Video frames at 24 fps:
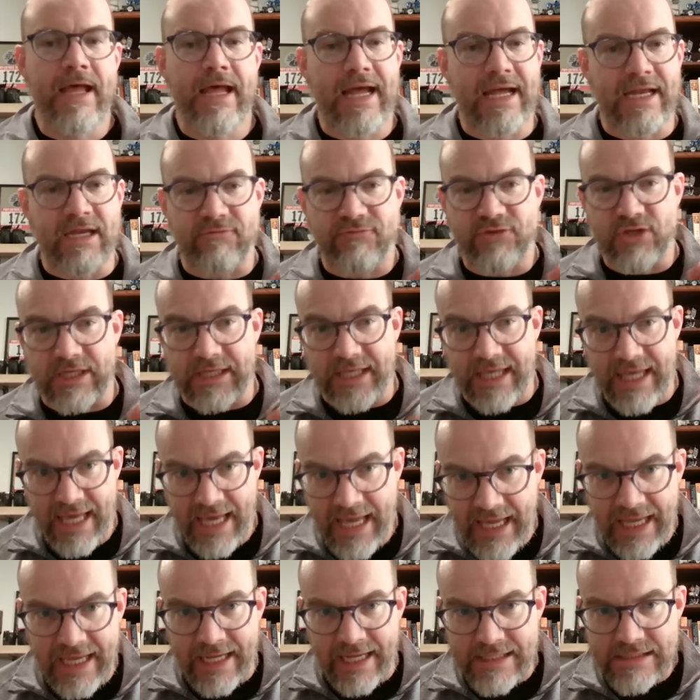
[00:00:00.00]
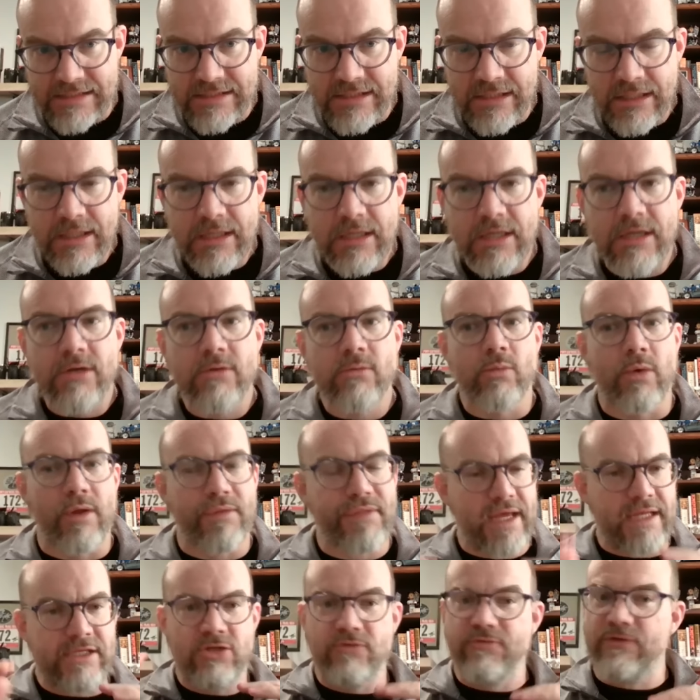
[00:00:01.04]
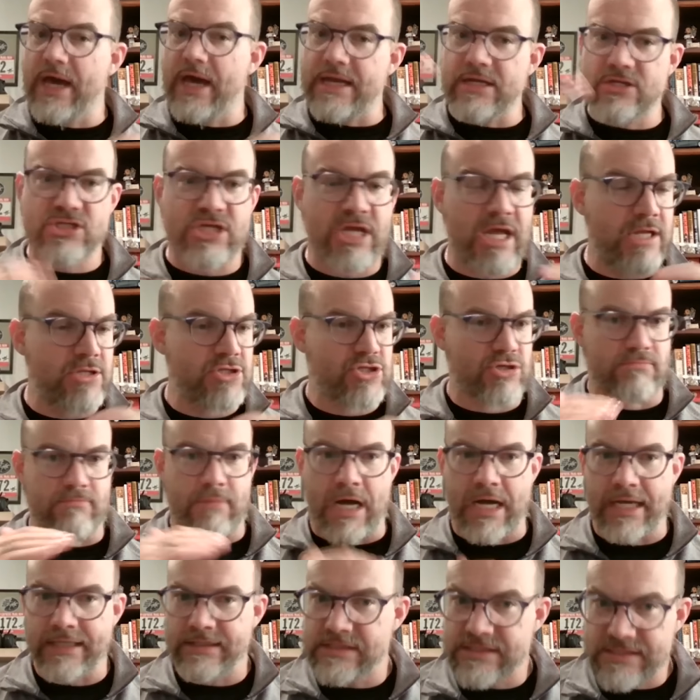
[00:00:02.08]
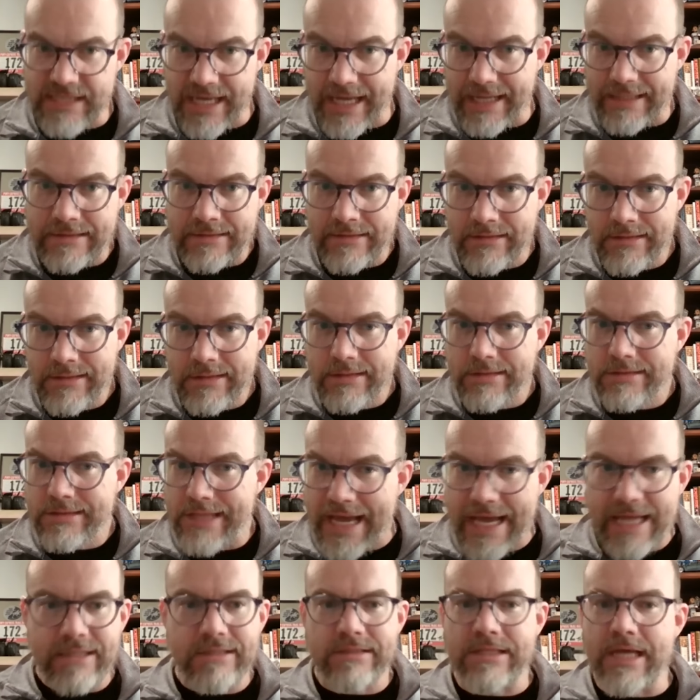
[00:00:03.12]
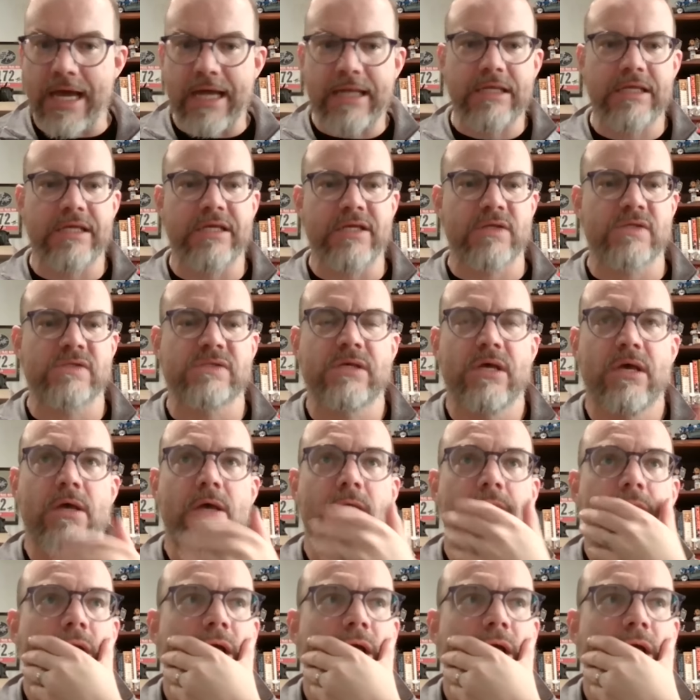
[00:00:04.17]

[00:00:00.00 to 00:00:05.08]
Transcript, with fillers: And if you can't, well, then you've got to change your mindset. Mm-hmm. That That is.